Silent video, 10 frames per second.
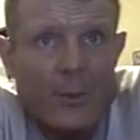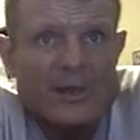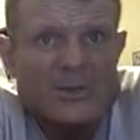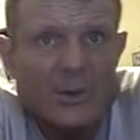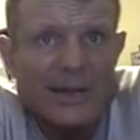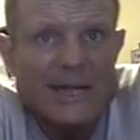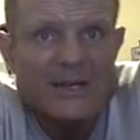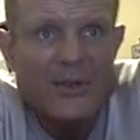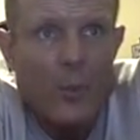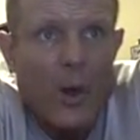which will
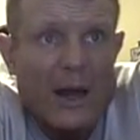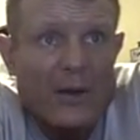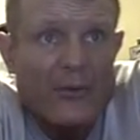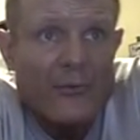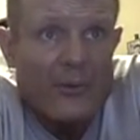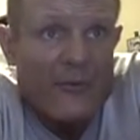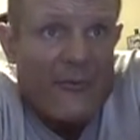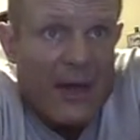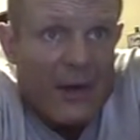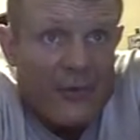lead to the water from the
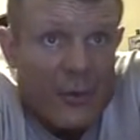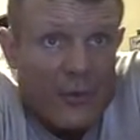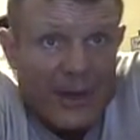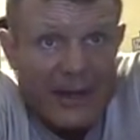fountain of youth